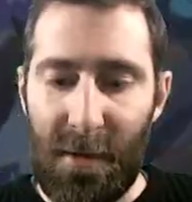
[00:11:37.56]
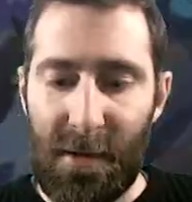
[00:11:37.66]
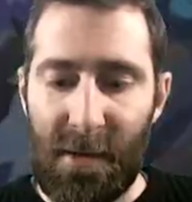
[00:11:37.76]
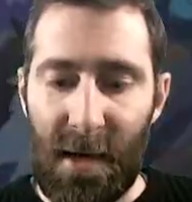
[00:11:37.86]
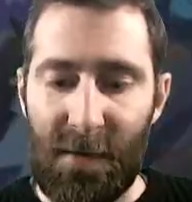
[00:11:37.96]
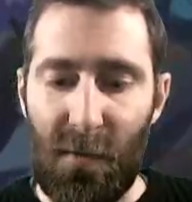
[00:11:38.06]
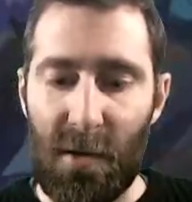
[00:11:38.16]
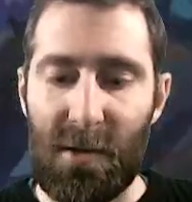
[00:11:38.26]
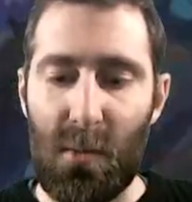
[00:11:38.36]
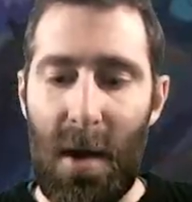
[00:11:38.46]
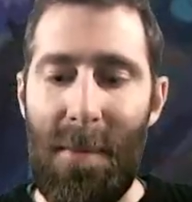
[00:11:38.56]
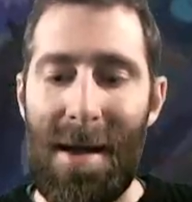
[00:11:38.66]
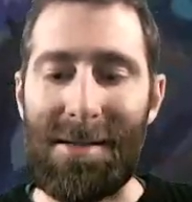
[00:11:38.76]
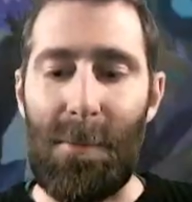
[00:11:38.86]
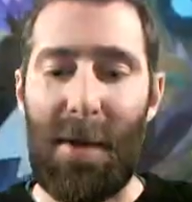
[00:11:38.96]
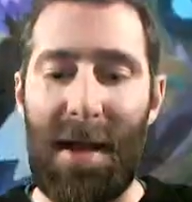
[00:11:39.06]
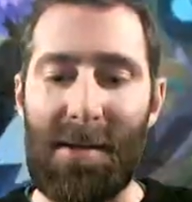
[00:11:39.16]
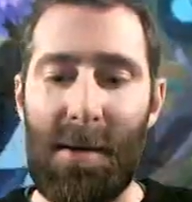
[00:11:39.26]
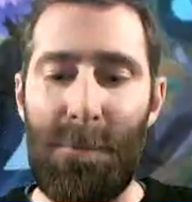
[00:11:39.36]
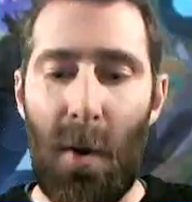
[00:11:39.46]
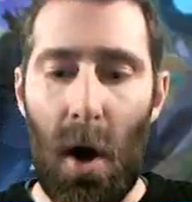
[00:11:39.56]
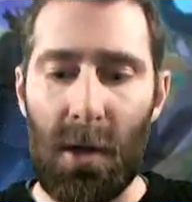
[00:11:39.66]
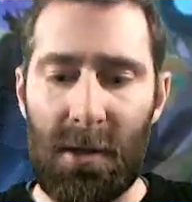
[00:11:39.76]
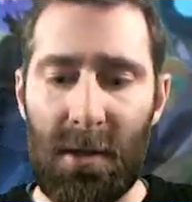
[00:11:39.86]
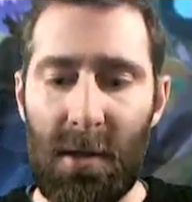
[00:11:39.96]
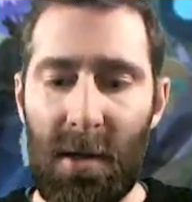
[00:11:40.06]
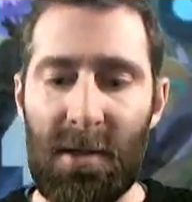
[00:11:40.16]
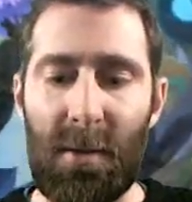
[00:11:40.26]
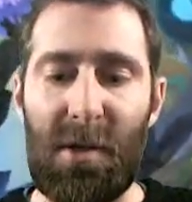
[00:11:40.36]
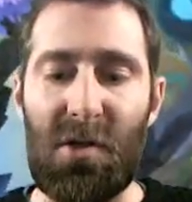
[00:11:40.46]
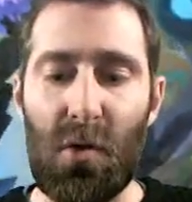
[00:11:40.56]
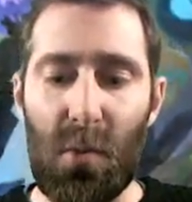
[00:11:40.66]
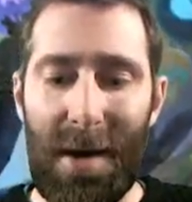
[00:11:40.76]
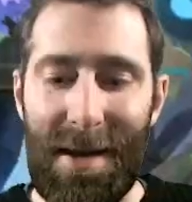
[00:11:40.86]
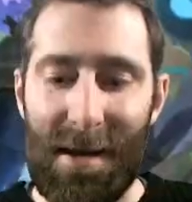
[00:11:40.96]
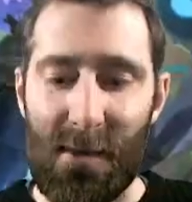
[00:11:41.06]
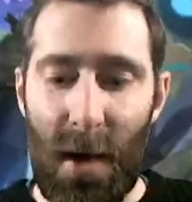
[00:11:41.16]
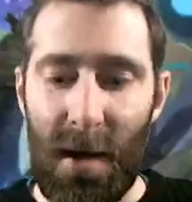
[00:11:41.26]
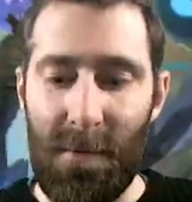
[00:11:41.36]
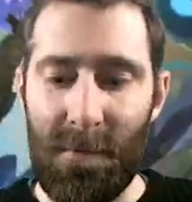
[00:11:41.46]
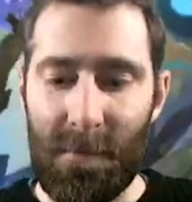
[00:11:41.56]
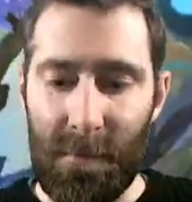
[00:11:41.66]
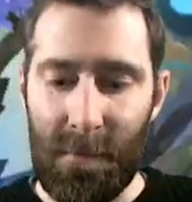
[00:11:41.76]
what this does for us. We're matched up against a bot, so we should win this one.